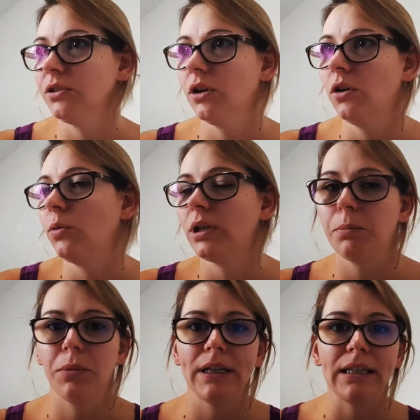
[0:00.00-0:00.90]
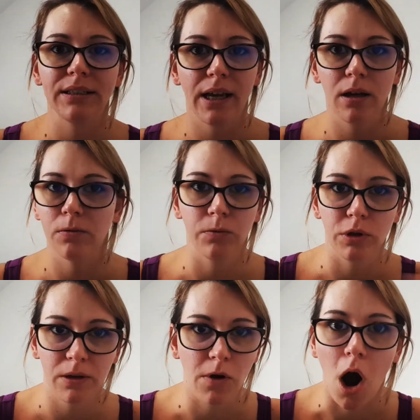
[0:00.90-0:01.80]
to go when it bleeds out of
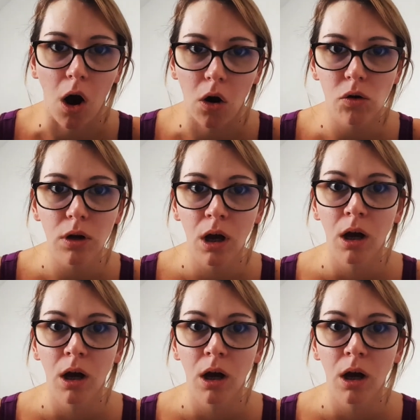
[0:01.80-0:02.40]
whatever hole.